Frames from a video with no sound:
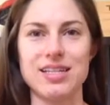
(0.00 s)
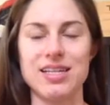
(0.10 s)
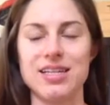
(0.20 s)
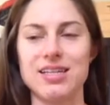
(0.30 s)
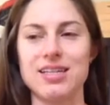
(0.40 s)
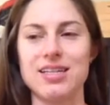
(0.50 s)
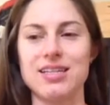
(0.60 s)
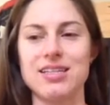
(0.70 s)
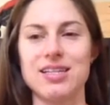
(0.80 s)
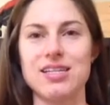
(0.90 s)
to
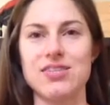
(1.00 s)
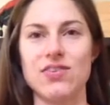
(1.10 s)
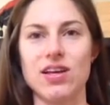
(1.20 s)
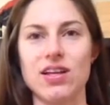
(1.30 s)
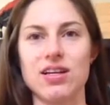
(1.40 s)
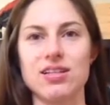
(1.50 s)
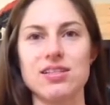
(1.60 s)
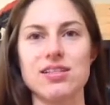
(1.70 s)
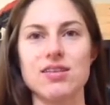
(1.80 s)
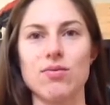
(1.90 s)
these
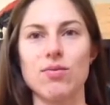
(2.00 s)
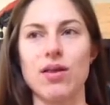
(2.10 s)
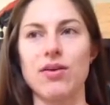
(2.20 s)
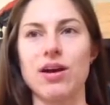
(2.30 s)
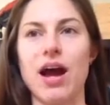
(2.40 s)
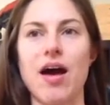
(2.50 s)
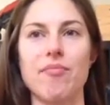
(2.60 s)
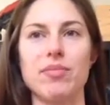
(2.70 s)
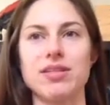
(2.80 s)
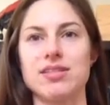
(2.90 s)
feelings, whether it
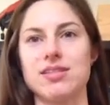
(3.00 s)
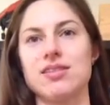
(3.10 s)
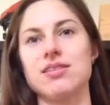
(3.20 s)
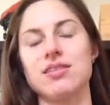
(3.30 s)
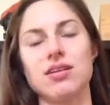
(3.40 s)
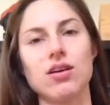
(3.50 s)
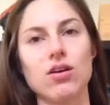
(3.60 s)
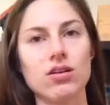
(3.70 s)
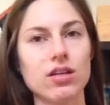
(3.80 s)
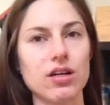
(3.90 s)
happens
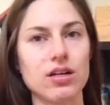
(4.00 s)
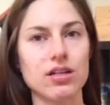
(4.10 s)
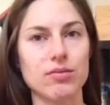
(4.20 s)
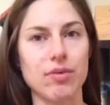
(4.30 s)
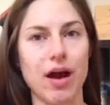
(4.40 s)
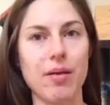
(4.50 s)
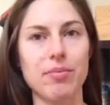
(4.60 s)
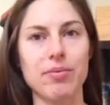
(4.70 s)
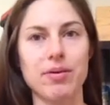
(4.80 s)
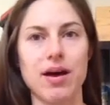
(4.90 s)
earlier in your
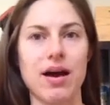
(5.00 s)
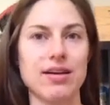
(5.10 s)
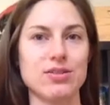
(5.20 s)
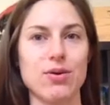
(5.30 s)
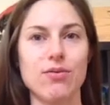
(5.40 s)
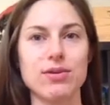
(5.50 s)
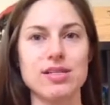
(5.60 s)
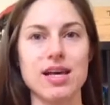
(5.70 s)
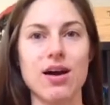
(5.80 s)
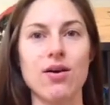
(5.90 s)
prep at 12
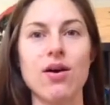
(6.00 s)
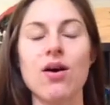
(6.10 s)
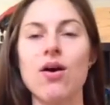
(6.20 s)
weeks out